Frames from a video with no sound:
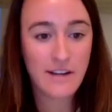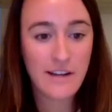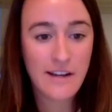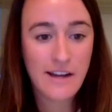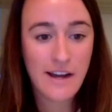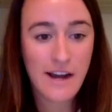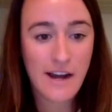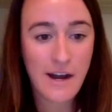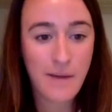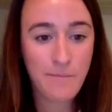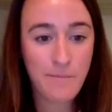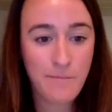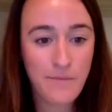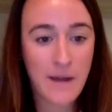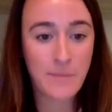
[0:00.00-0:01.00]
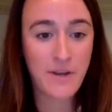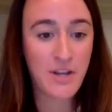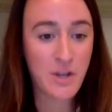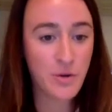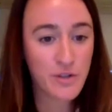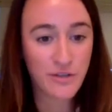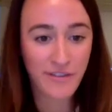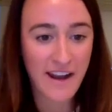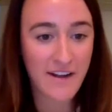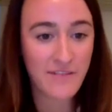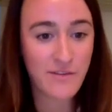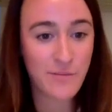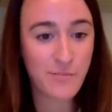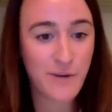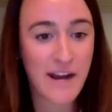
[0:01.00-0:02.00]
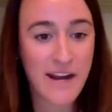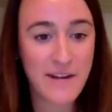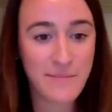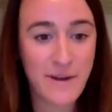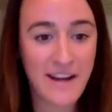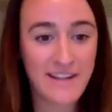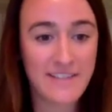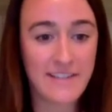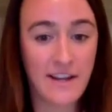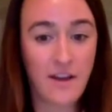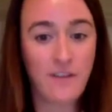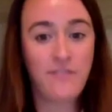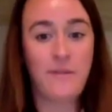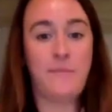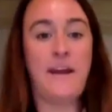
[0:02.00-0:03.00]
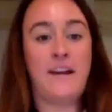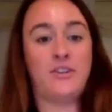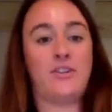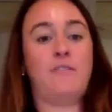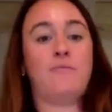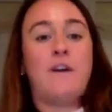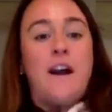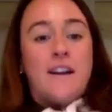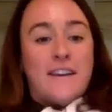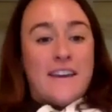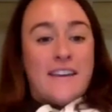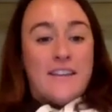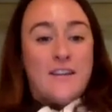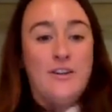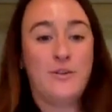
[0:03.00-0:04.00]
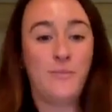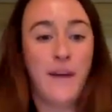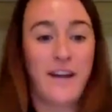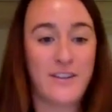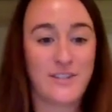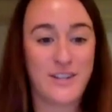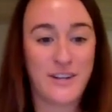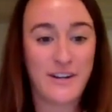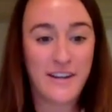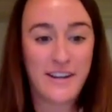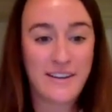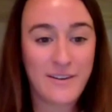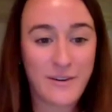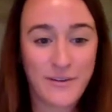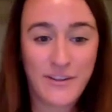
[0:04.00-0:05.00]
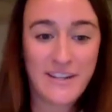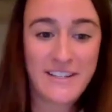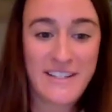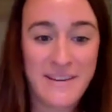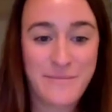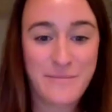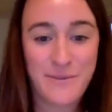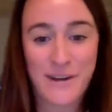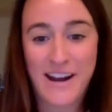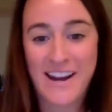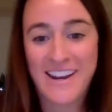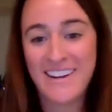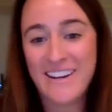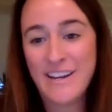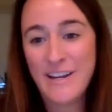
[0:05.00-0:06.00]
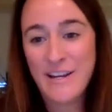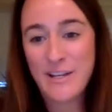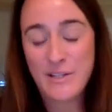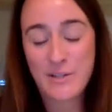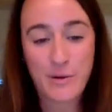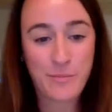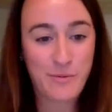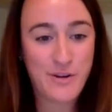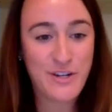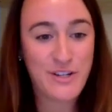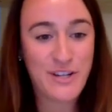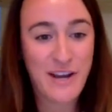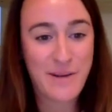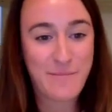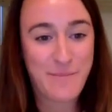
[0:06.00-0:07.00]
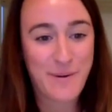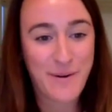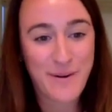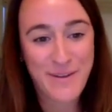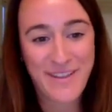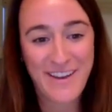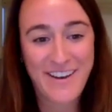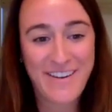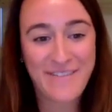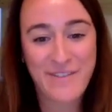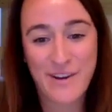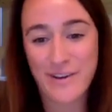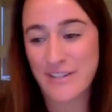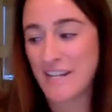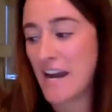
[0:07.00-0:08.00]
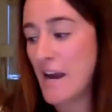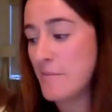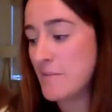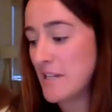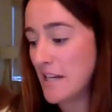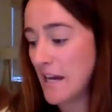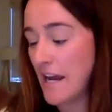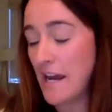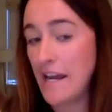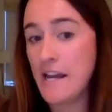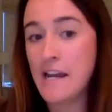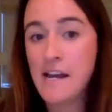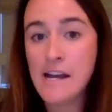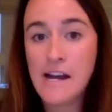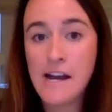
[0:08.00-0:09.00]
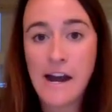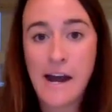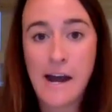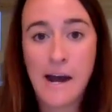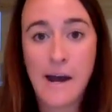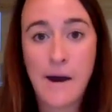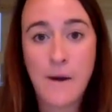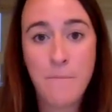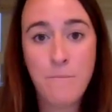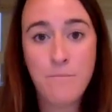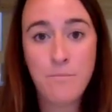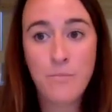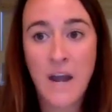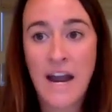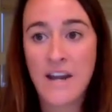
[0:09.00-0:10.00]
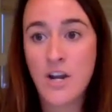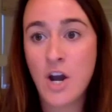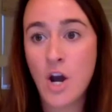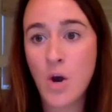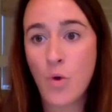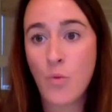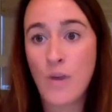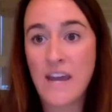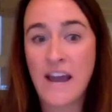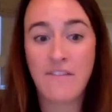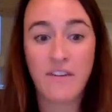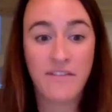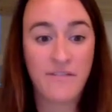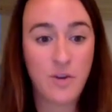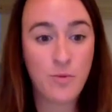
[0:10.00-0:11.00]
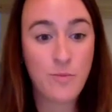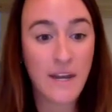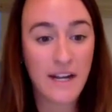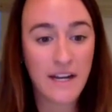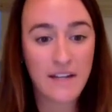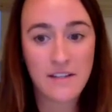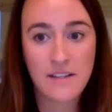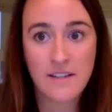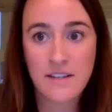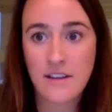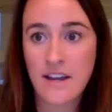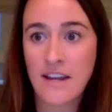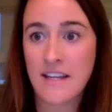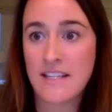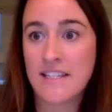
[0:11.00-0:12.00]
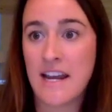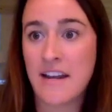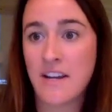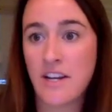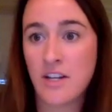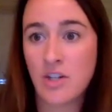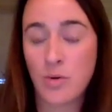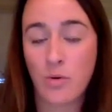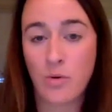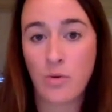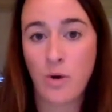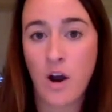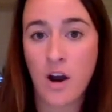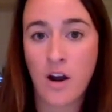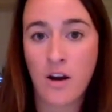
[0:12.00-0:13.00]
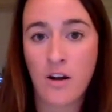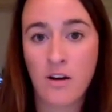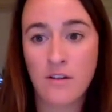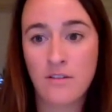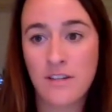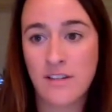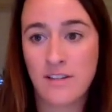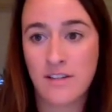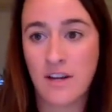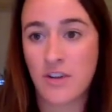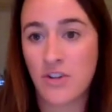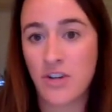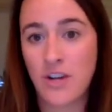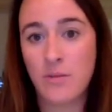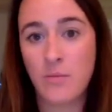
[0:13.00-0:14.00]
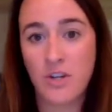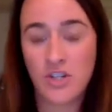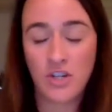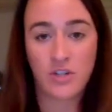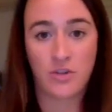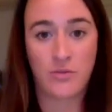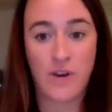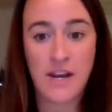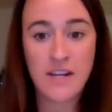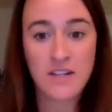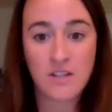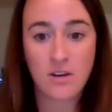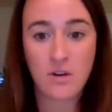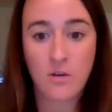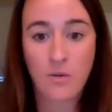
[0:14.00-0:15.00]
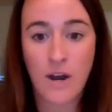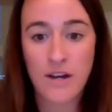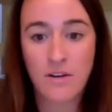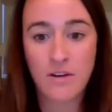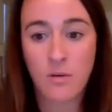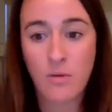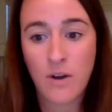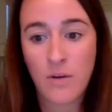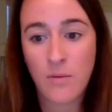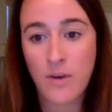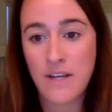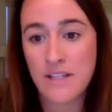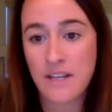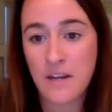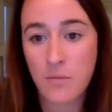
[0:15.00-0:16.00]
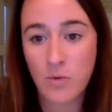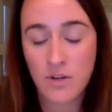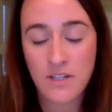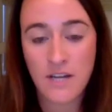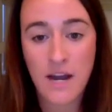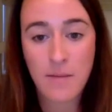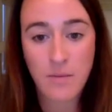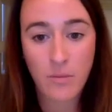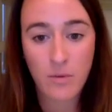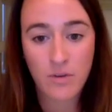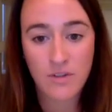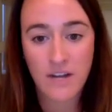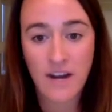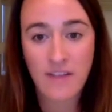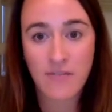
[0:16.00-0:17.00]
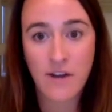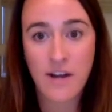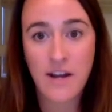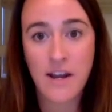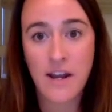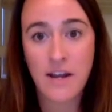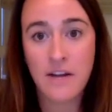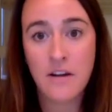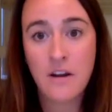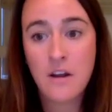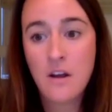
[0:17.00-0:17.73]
I'm a huge fan of the brand myself. I'm actually rocking the New Balance hoodie. It only seemed right. So appreciate both of your time today. I know we have a few minutes extended to our discussion, which is great. So I don't want to waste any more time, and we'll dive right in.